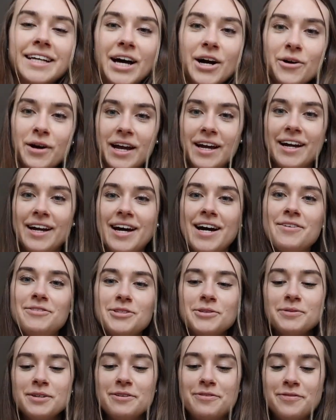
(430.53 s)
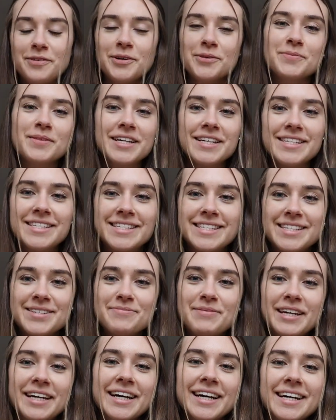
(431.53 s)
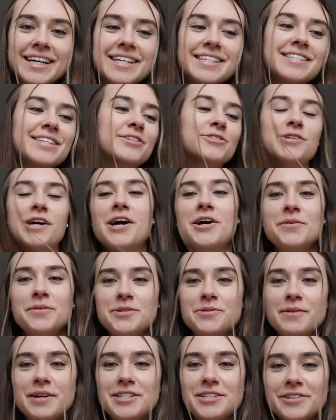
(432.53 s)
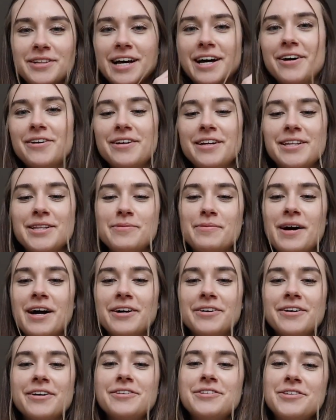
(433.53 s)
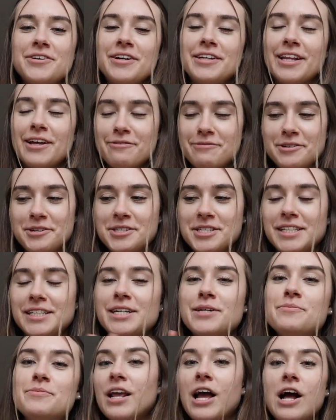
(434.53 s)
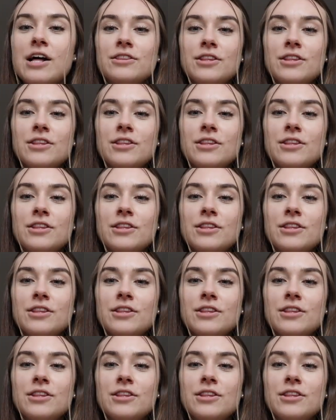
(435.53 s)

Okay, I have to refilm this because the dryer was way too loud in the background during that first clip.